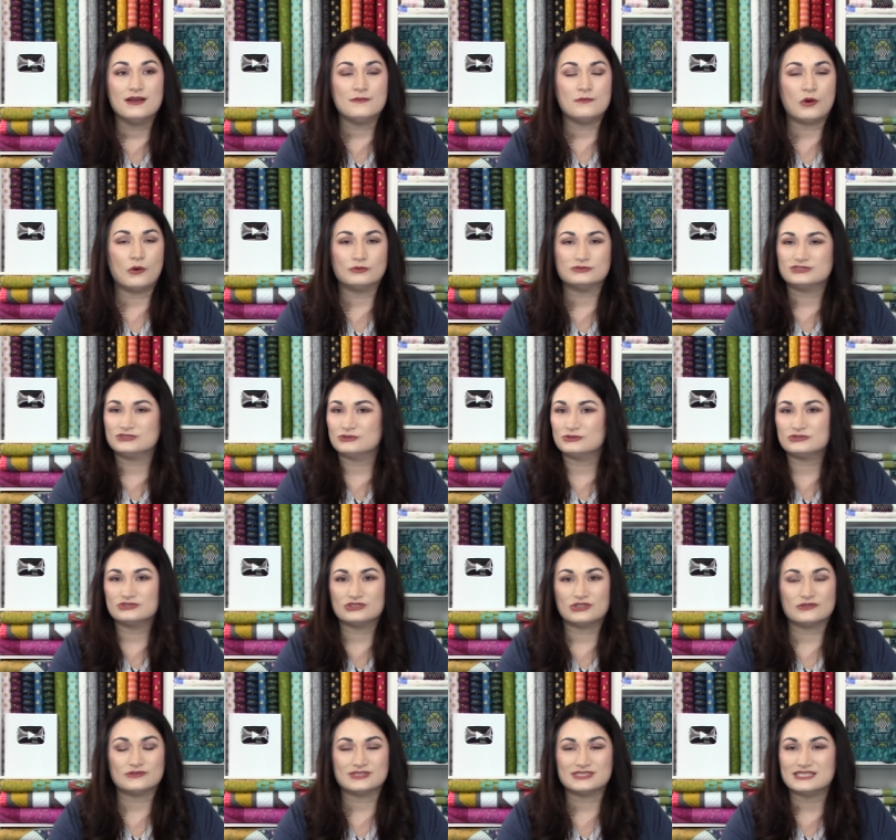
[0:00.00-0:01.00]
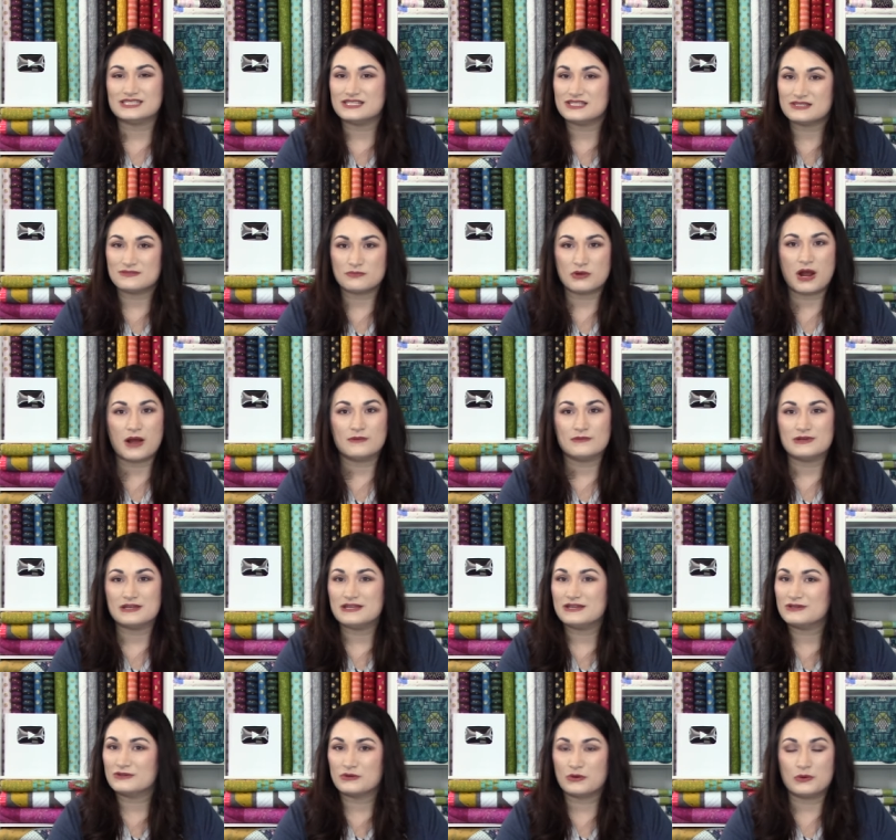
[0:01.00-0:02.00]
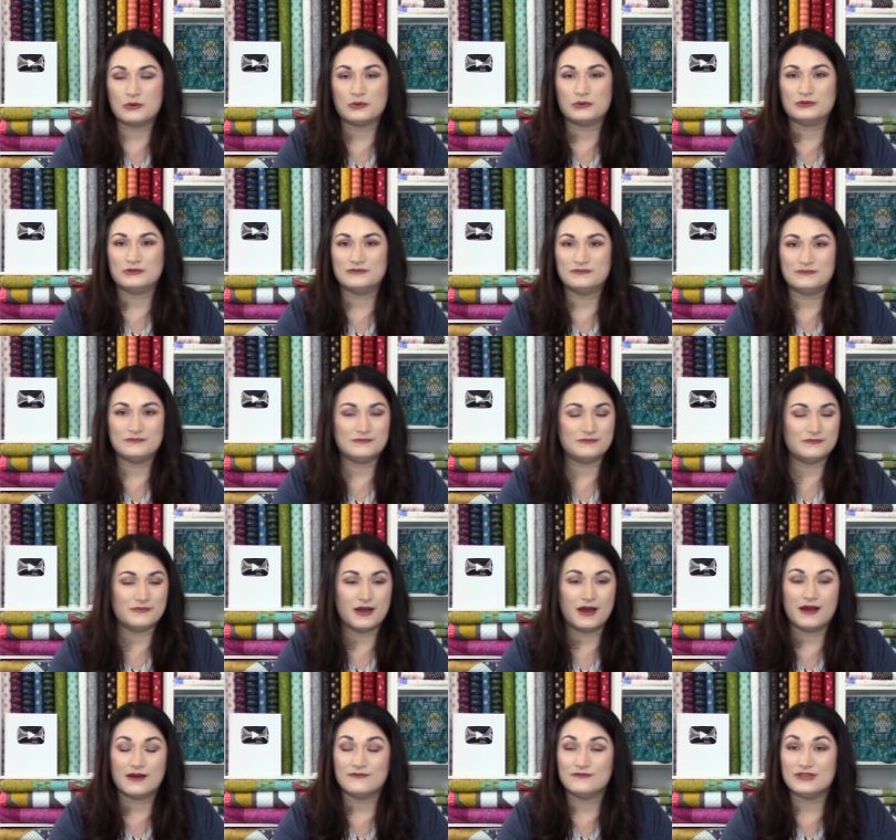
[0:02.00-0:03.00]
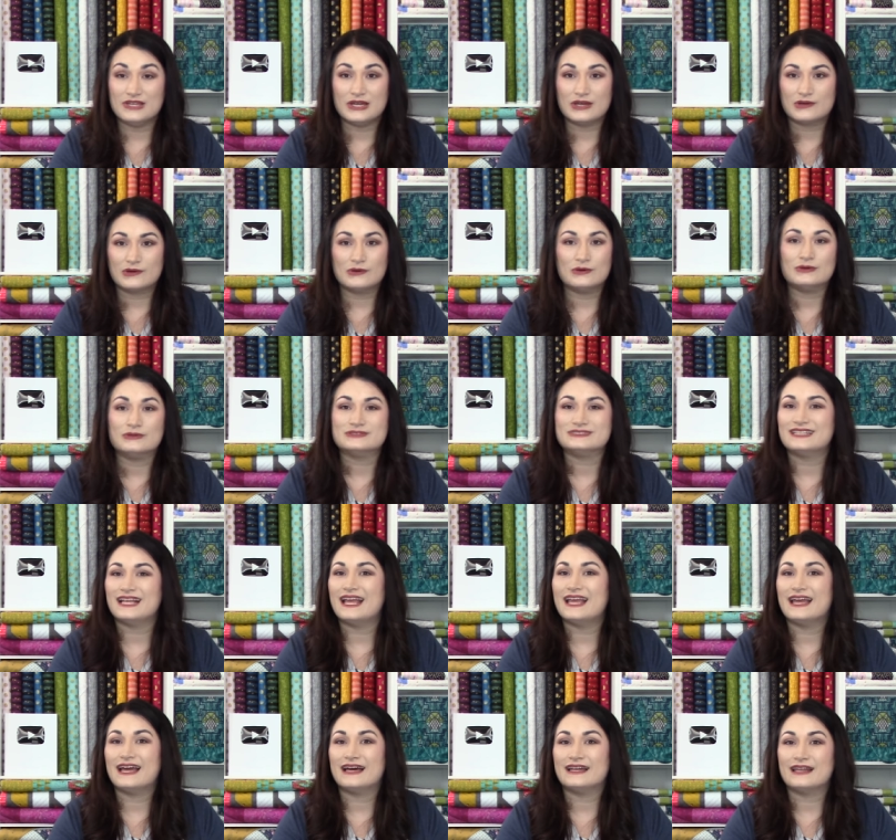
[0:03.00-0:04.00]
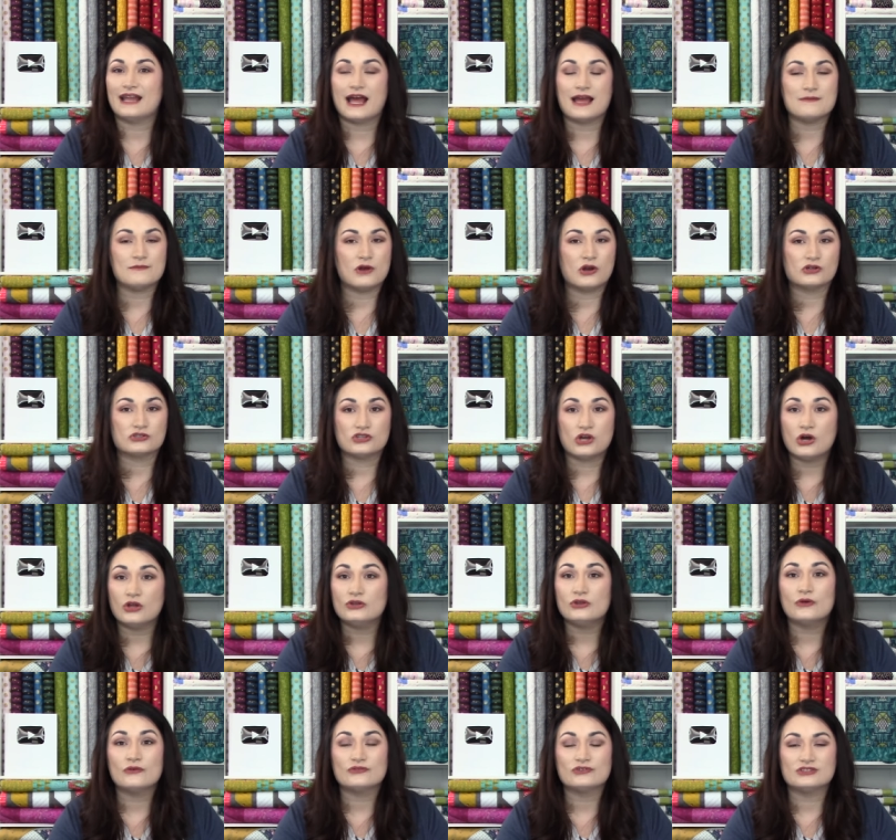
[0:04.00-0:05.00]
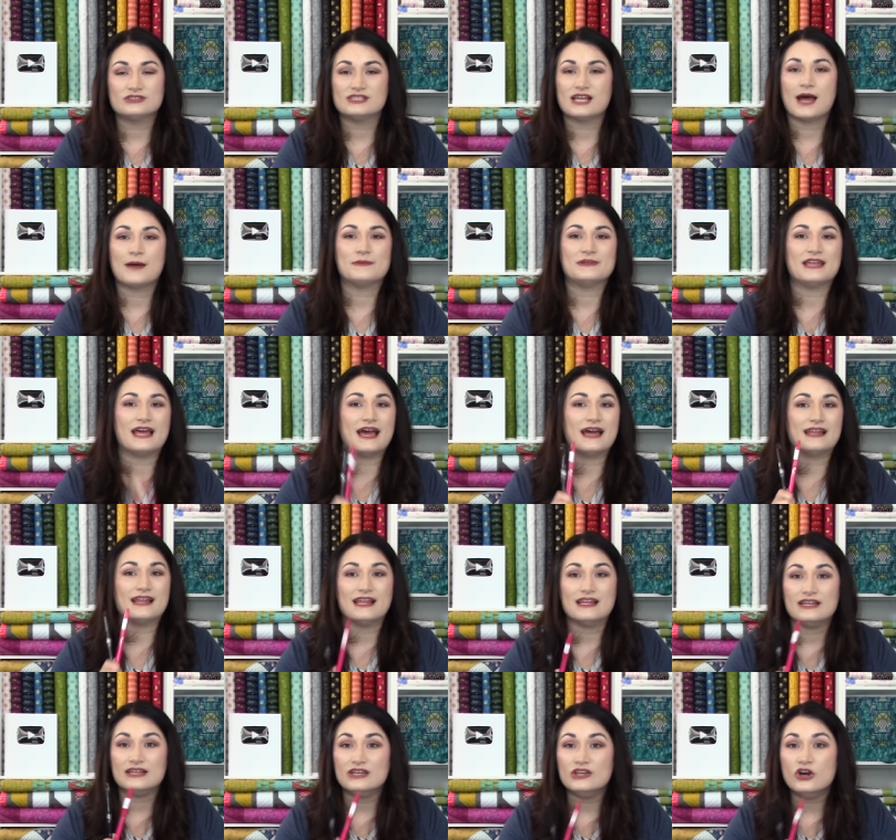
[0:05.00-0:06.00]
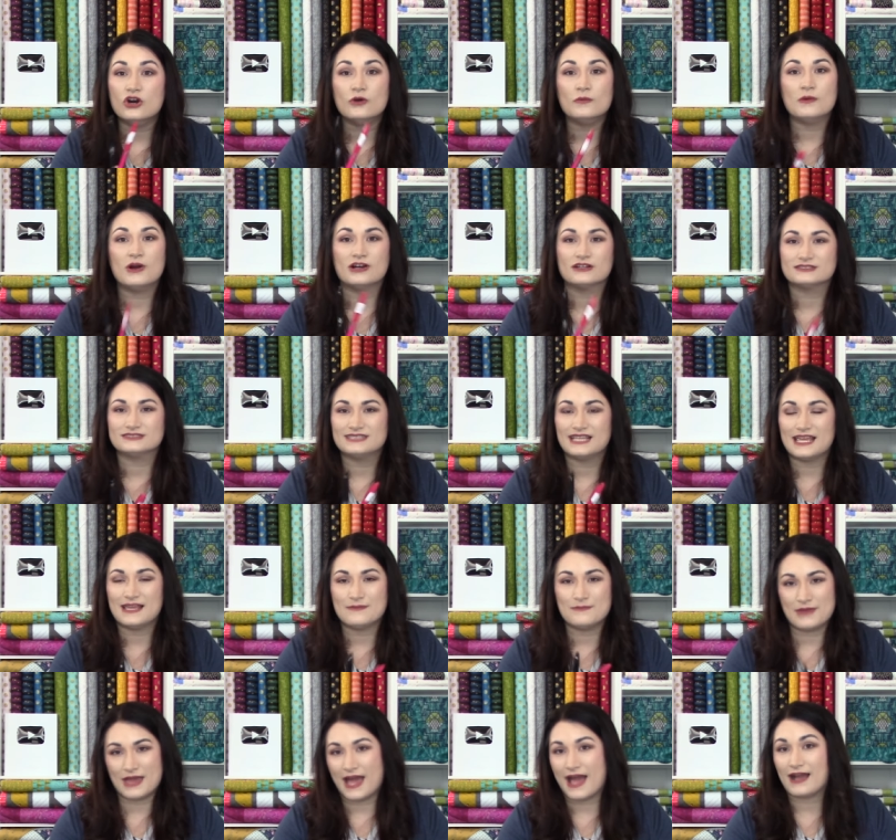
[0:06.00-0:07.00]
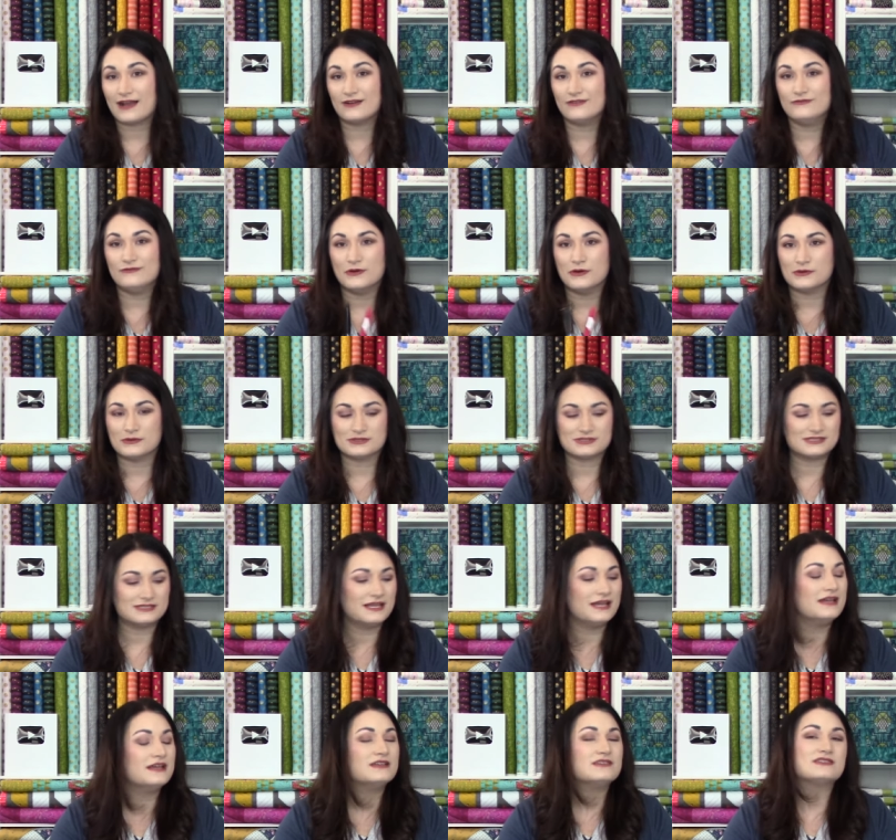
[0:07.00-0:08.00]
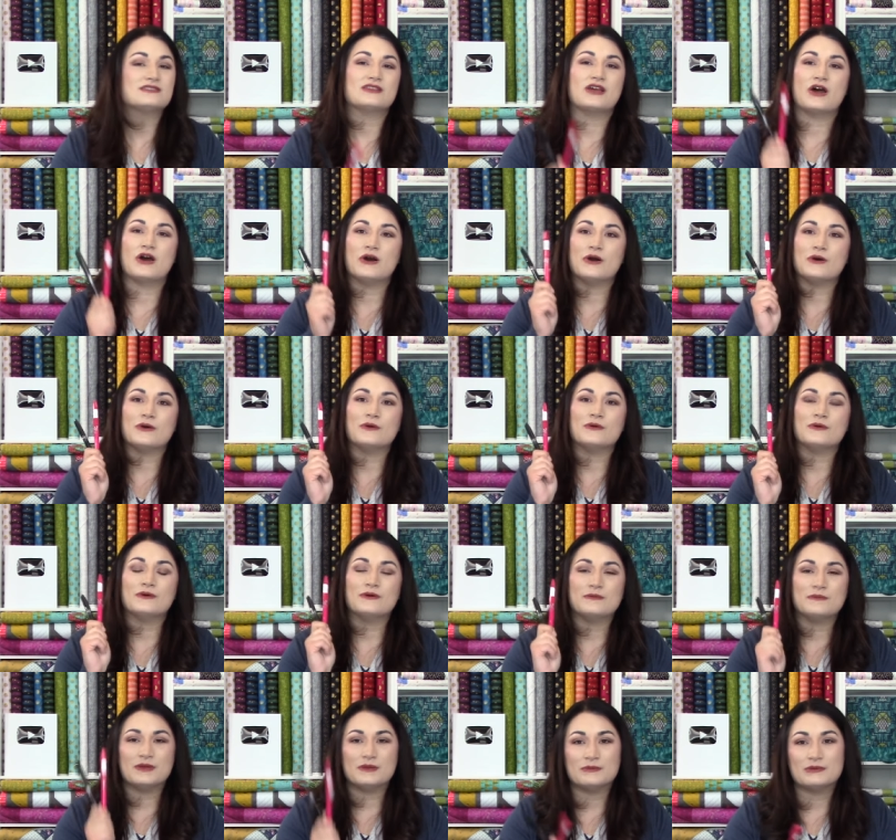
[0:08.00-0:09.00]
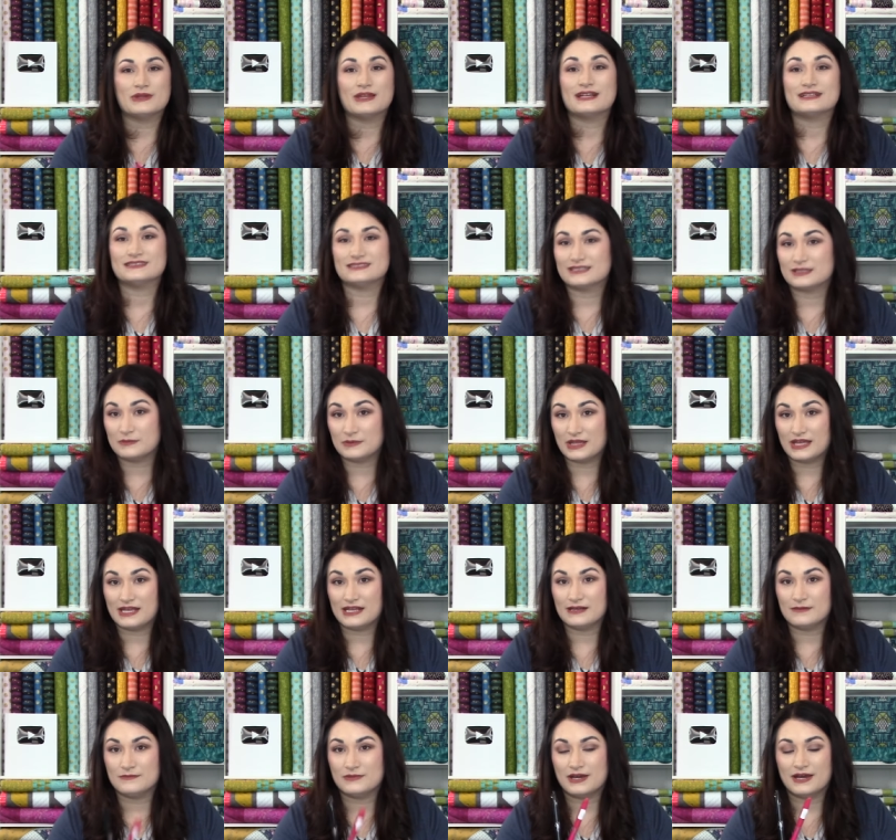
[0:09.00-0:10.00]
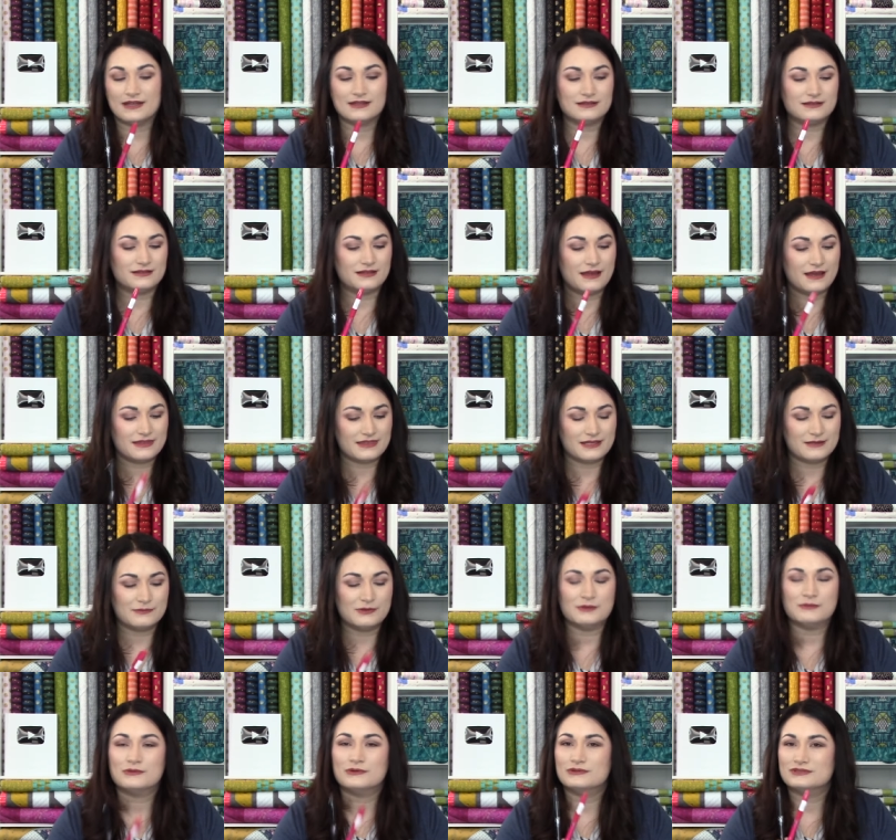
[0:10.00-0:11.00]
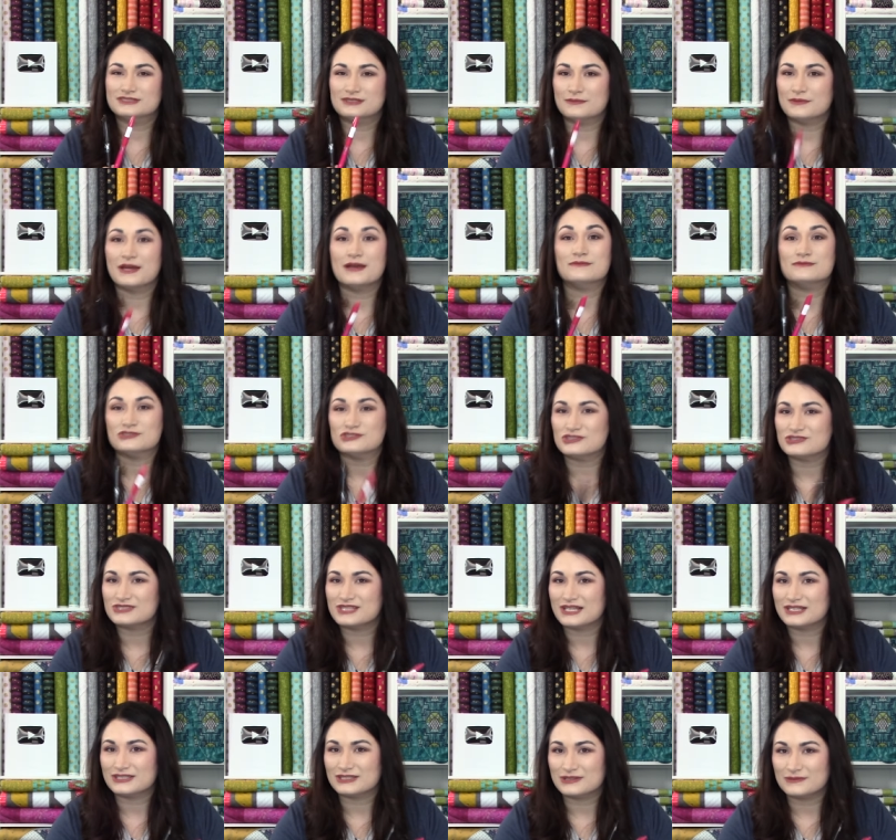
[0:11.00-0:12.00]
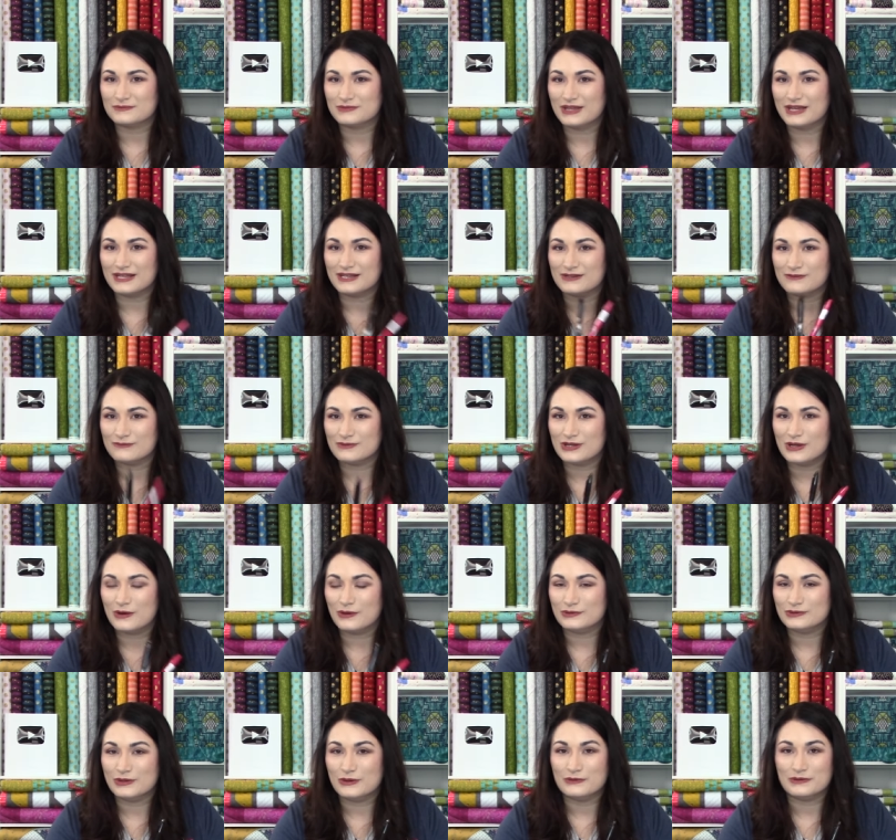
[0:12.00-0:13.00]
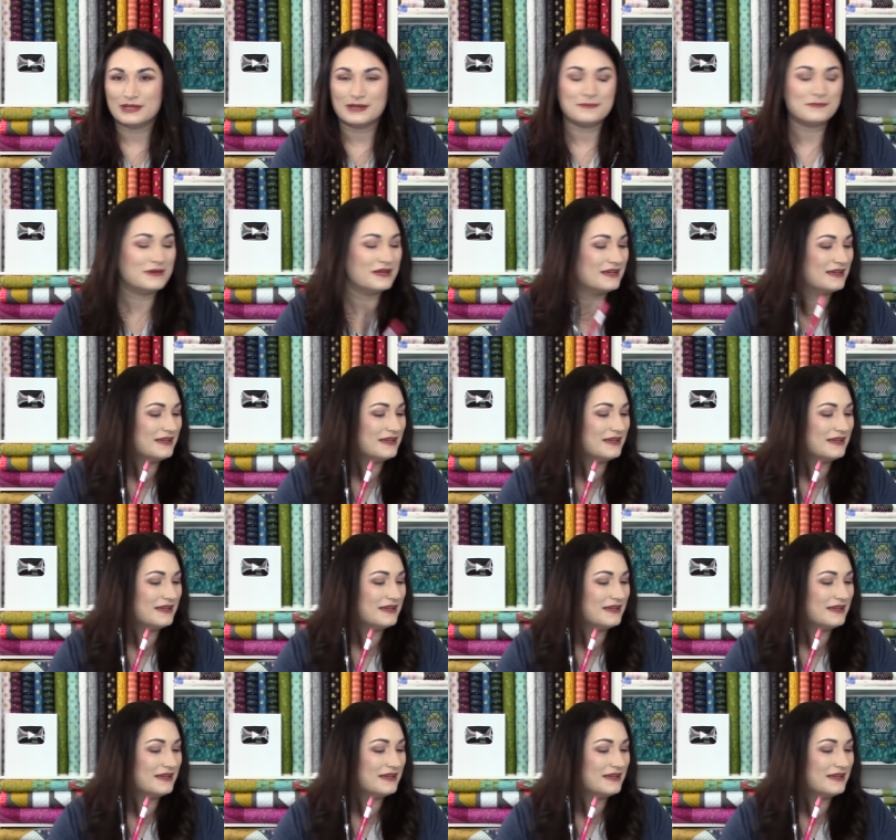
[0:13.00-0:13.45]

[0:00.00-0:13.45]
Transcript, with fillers: postal services, probably in cold uh, vehicles, and I marked all over the top of that, and no marks came back, folks. So people like to complain, but I think people sometimes just like to complain, and we all know them,